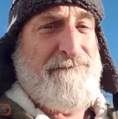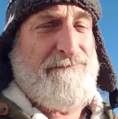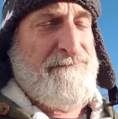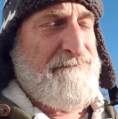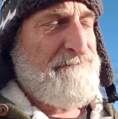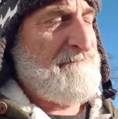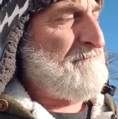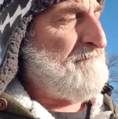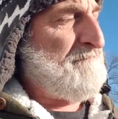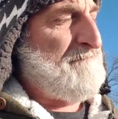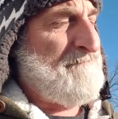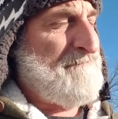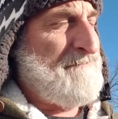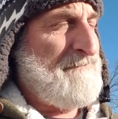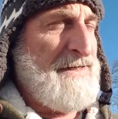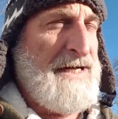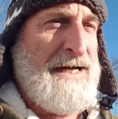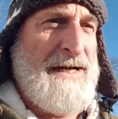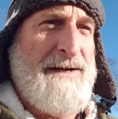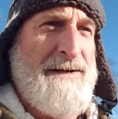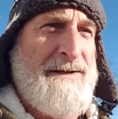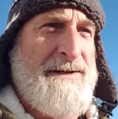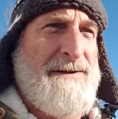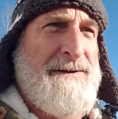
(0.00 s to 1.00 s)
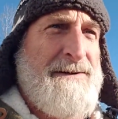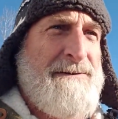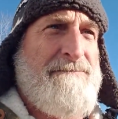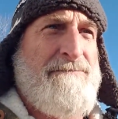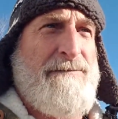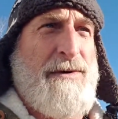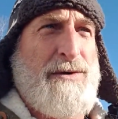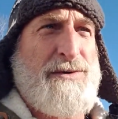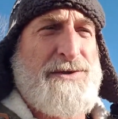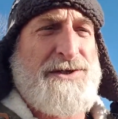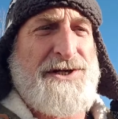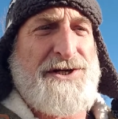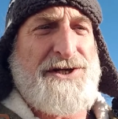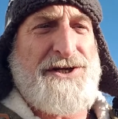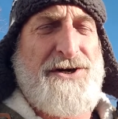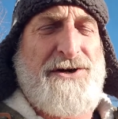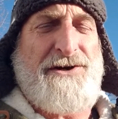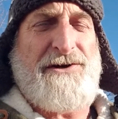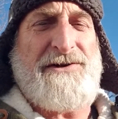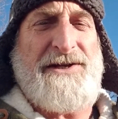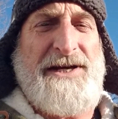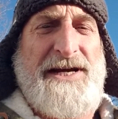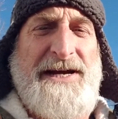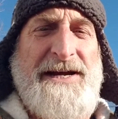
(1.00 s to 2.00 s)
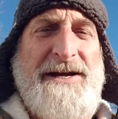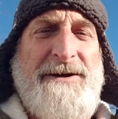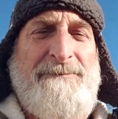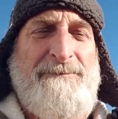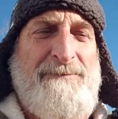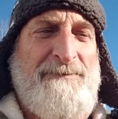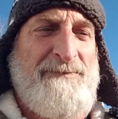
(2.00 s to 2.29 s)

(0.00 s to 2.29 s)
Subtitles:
most assuredly it happens.